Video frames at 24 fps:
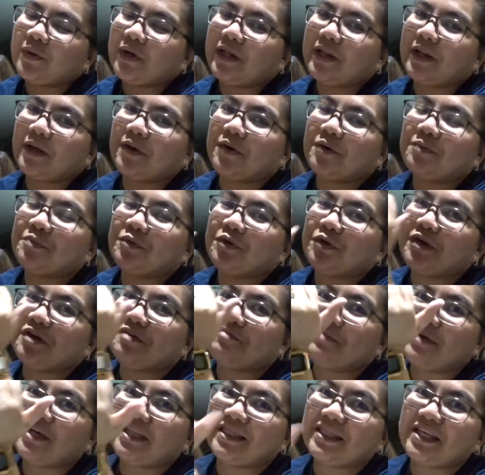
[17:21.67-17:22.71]
And I hope you
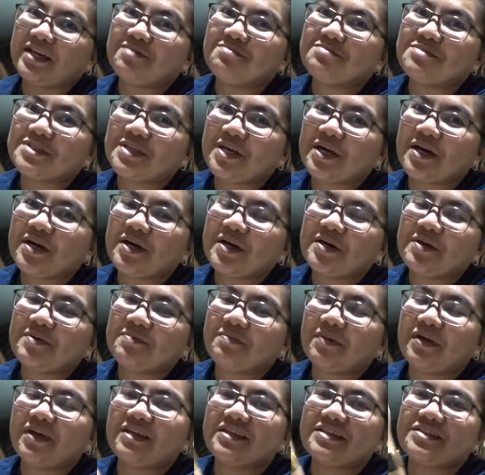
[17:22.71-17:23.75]
give me a thumbs
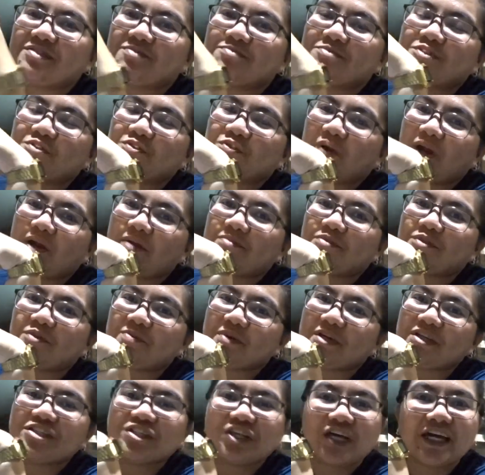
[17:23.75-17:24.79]
up and subscribe to
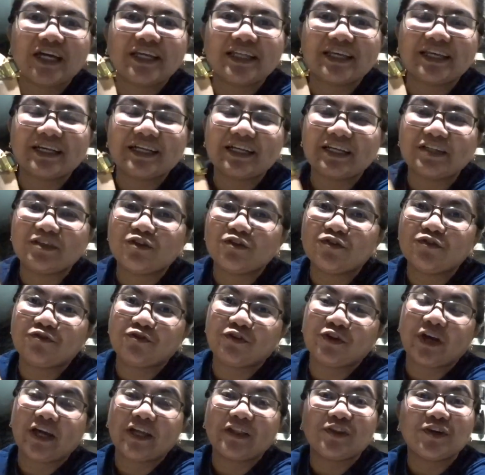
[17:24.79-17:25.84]
my channel. And don't
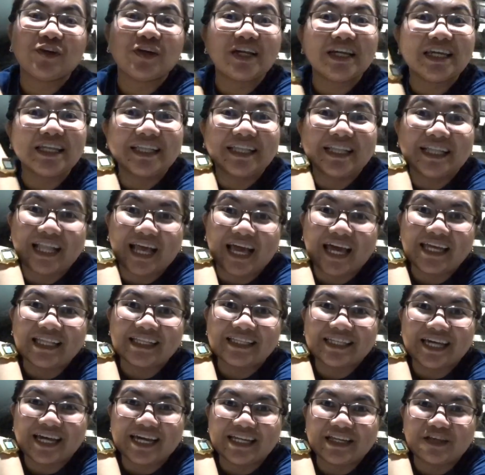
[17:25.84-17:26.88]
forget to click
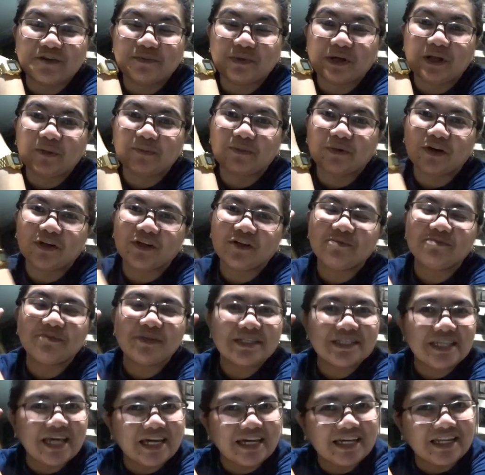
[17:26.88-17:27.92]
that tiny bell button
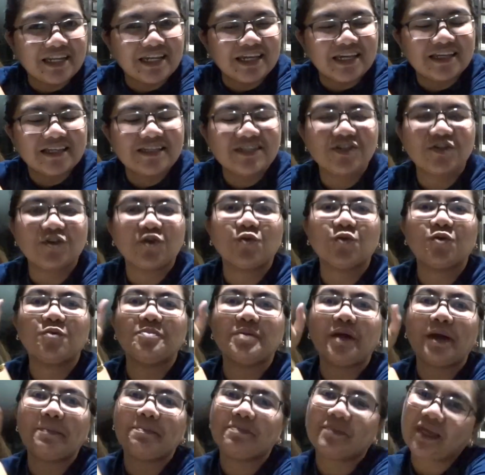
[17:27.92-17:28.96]
beside it so you will
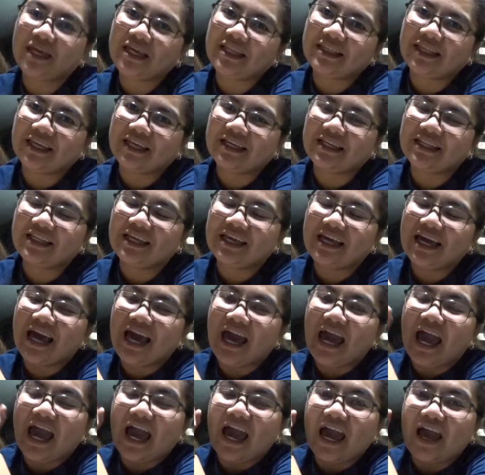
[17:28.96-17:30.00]
be updated
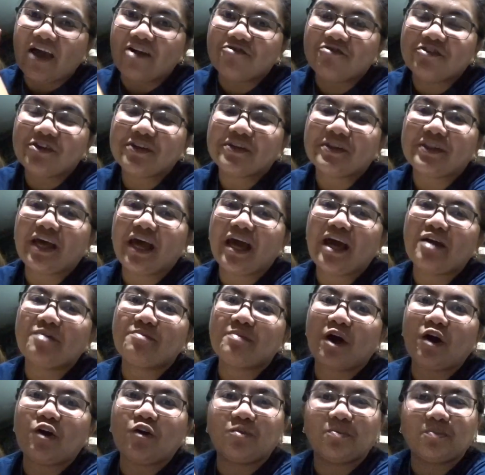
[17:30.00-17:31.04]
every
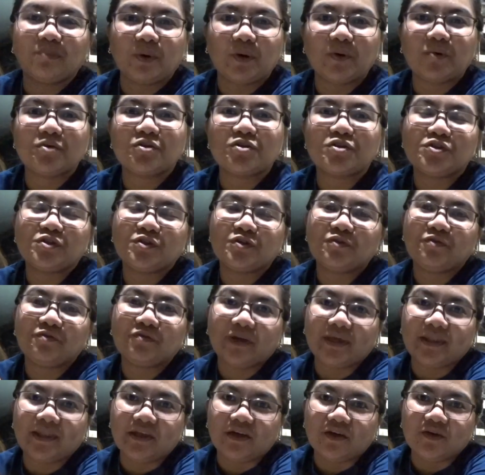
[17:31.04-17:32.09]
time I'll post new
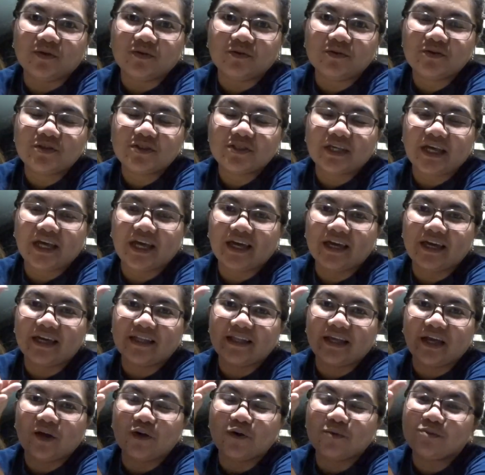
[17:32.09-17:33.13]
videos. And
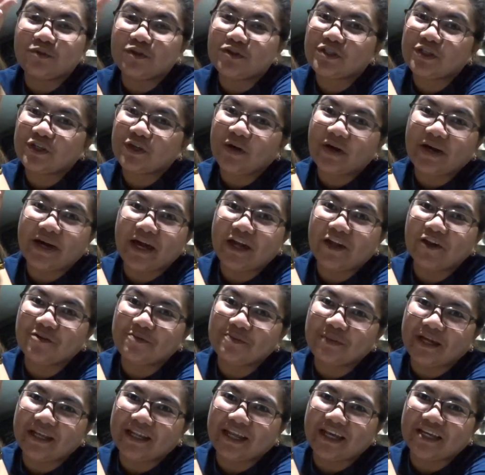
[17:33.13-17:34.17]
I hope to see you again on
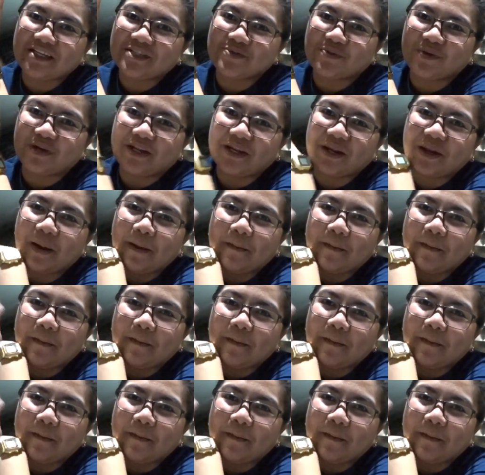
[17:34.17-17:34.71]
my next one.